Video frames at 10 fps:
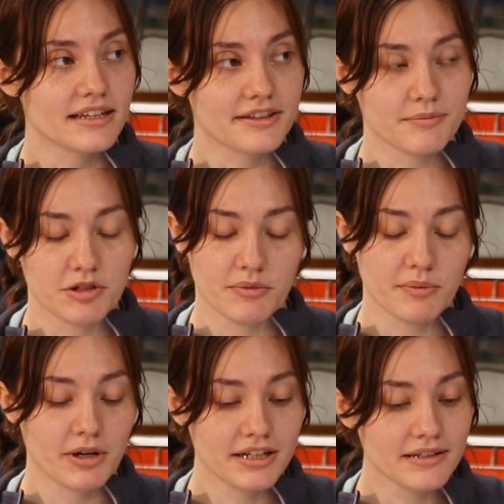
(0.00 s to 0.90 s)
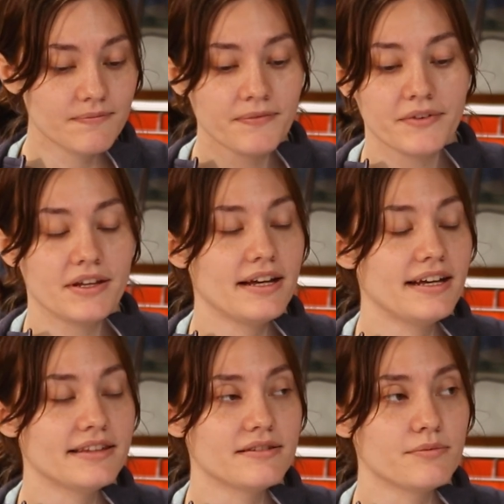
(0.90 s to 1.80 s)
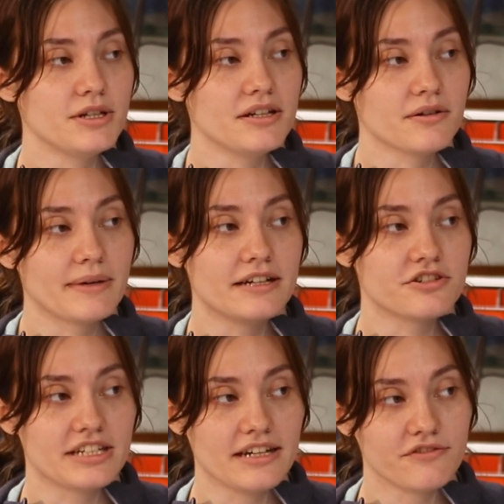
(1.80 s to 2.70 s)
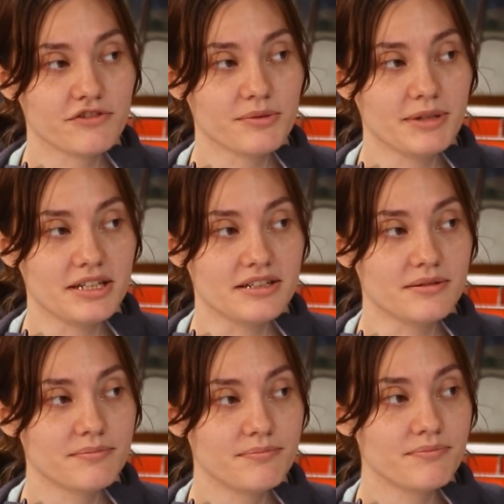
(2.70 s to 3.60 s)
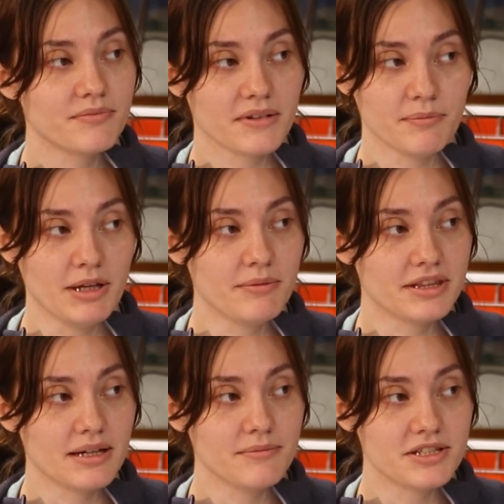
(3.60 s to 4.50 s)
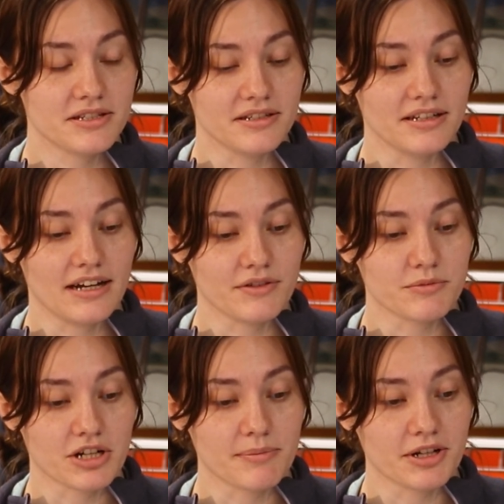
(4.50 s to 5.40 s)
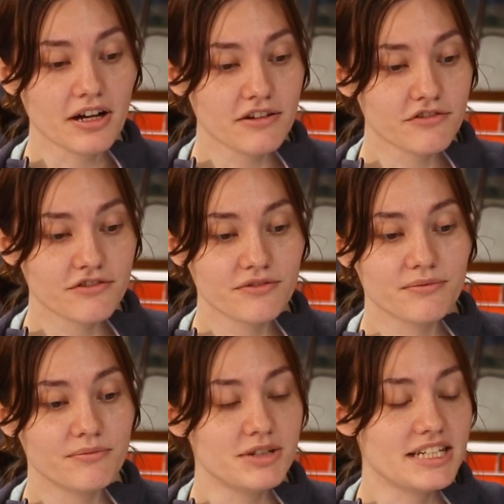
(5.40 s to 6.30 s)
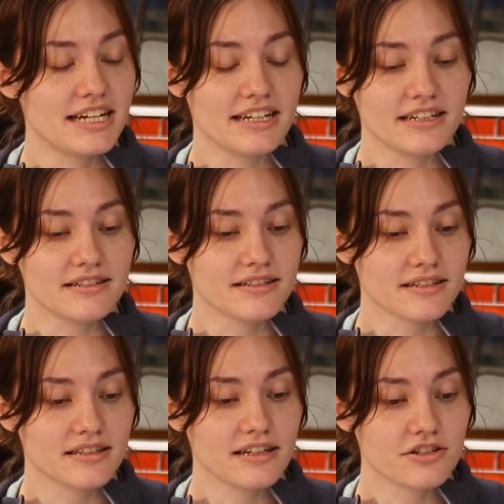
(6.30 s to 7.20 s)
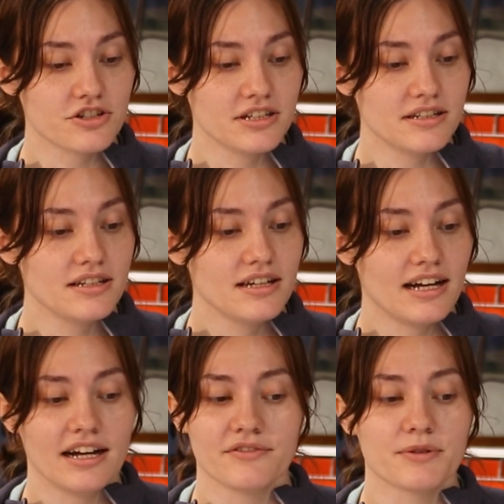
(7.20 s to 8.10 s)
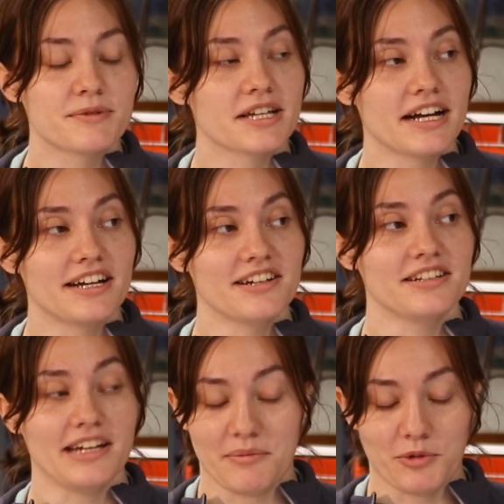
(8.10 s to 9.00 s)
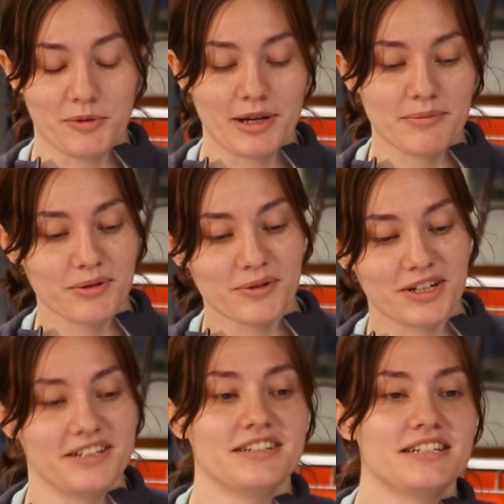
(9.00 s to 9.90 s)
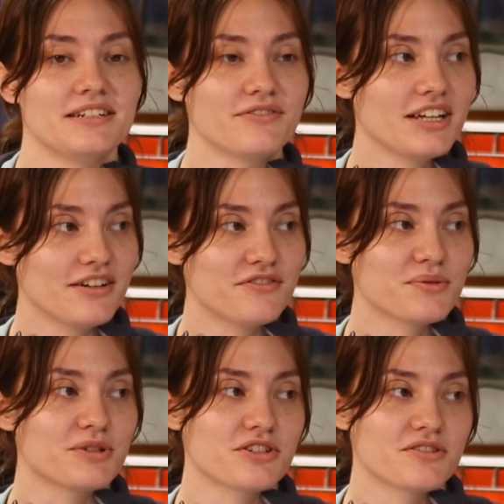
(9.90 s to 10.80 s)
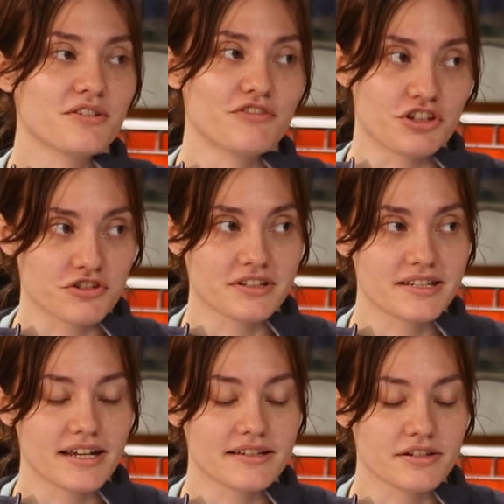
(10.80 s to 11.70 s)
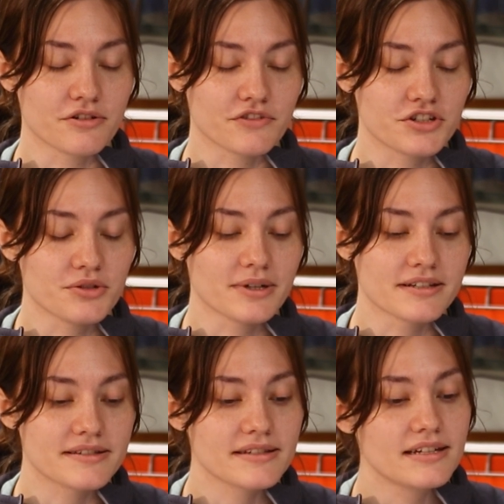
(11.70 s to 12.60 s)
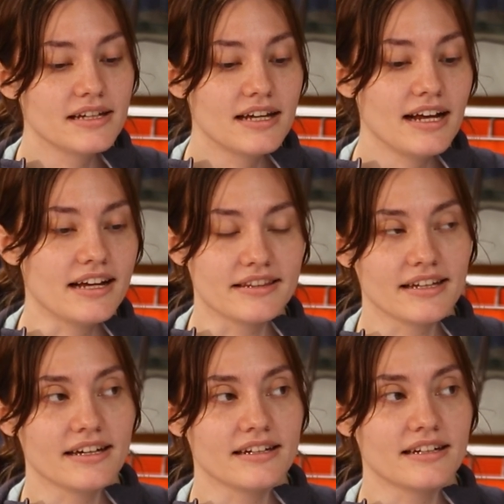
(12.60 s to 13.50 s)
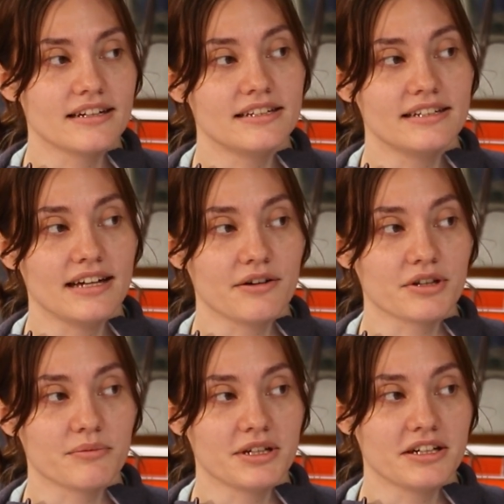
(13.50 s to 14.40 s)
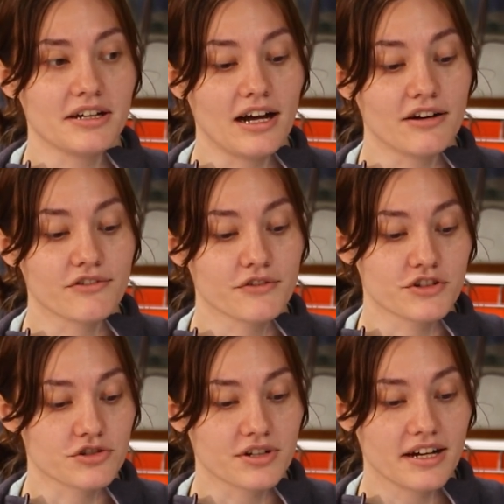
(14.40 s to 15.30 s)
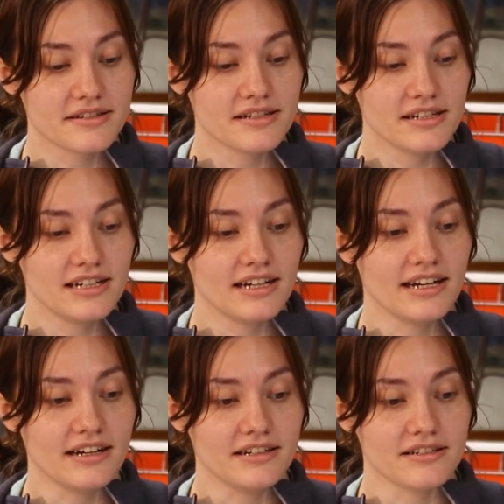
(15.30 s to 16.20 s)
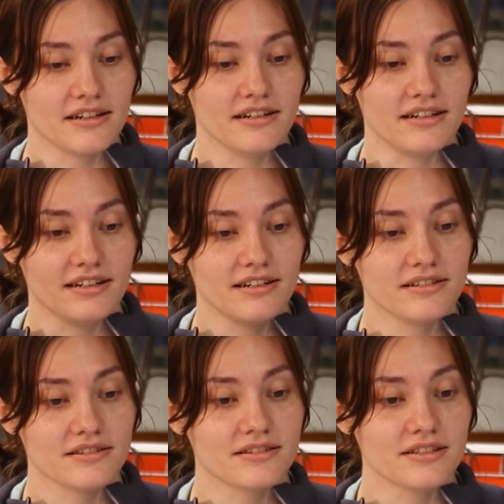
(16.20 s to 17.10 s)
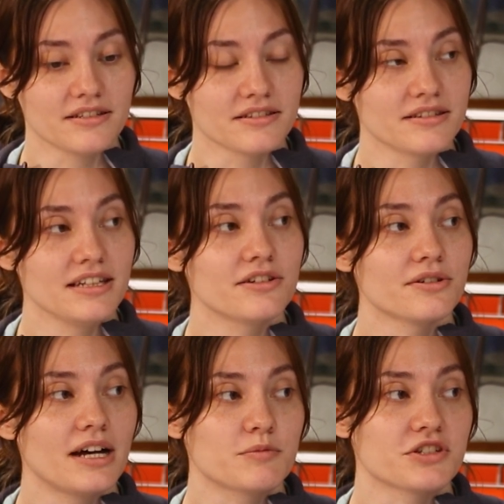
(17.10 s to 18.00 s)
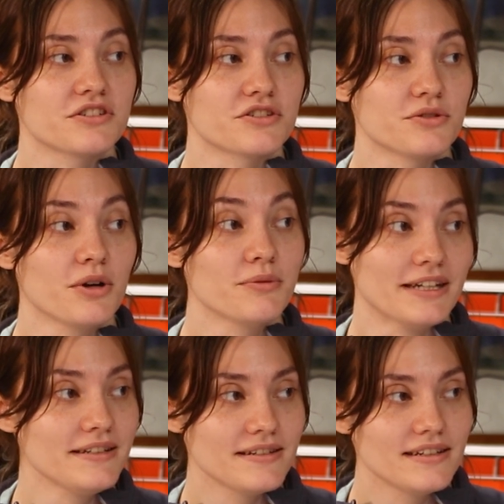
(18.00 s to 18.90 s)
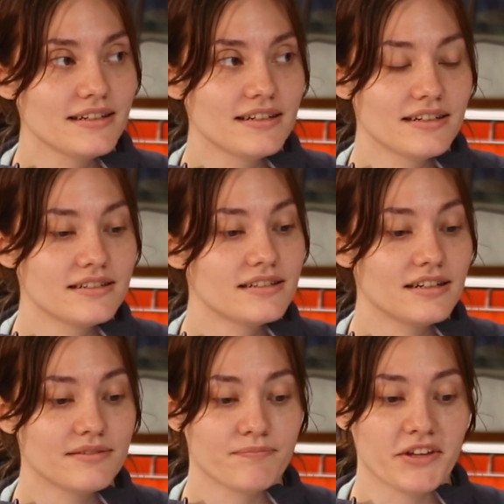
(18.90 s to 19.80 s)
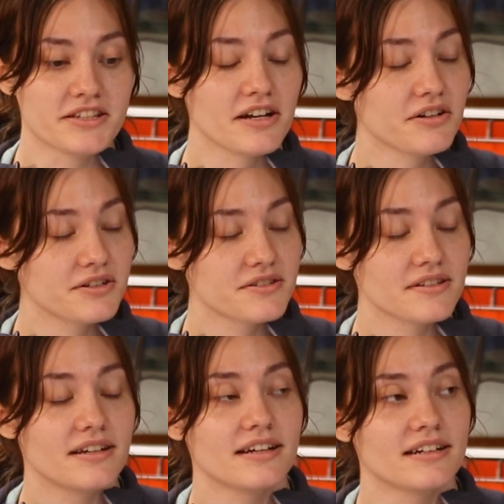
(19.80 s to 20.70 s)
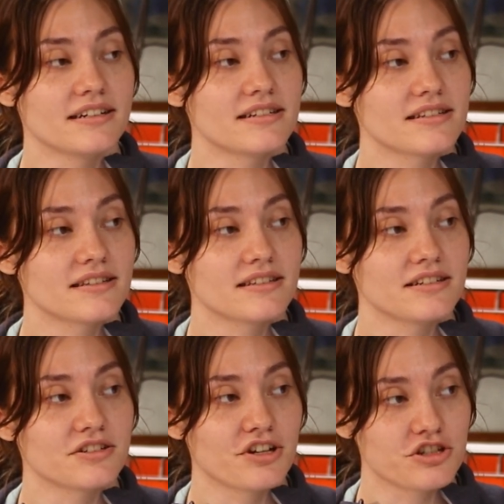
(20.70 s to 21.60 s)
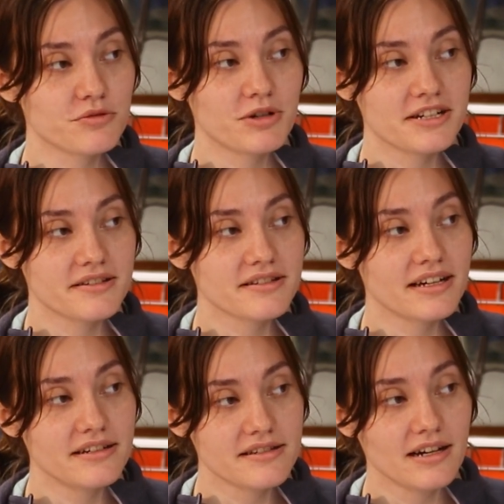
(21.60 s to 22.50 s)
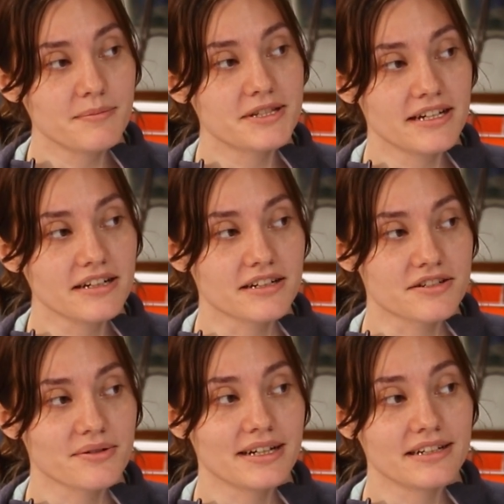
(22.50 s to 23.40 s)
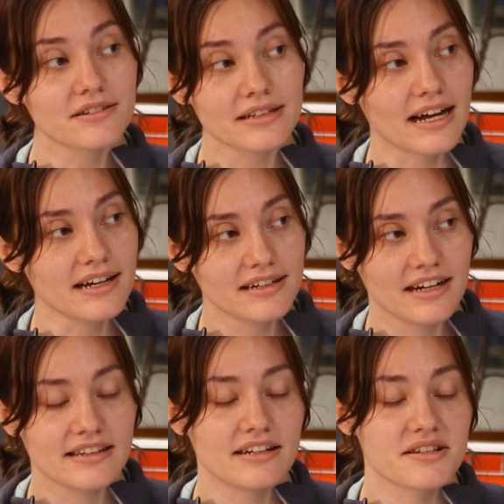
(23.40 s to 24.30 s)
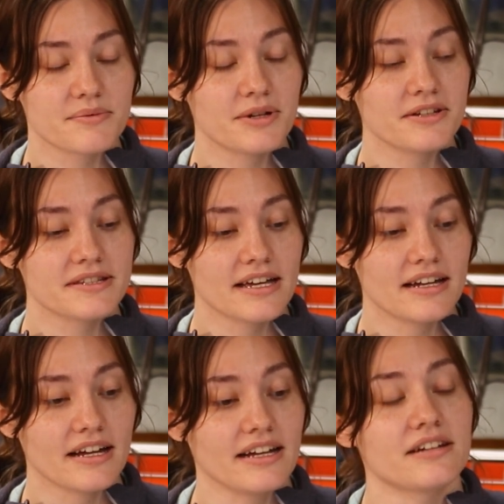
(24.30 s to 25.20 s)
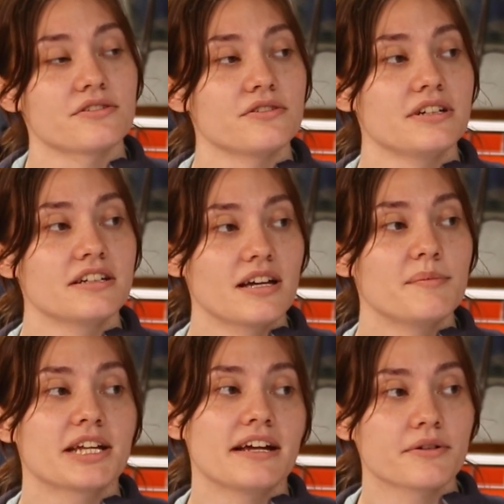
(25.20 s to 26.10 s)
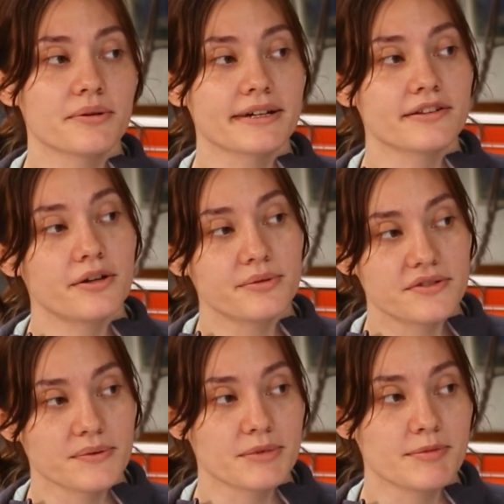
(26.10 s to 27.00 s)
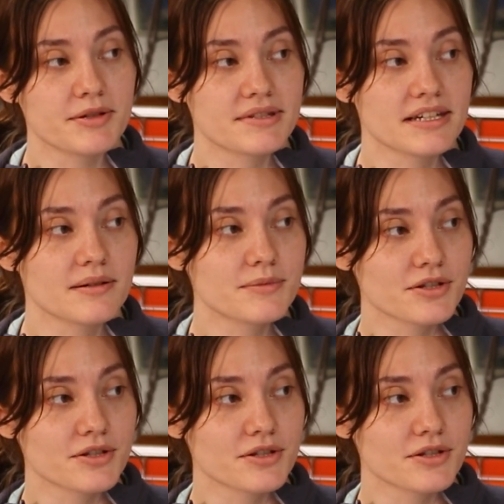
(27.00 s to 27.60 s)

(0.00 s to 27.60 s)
I let them know we want it, and we arrange a date for me to meet with them to have them drop it off. We take it into the collection. I have them sign yet more paperwork in the deed of gift, which officially signs it over to us. And then now that we have official custody and the legal option to own it, it's ours. And the donation process kind of stops there. So I handle that. And then as well as that, I handle incoming and outgoing loans from the museum.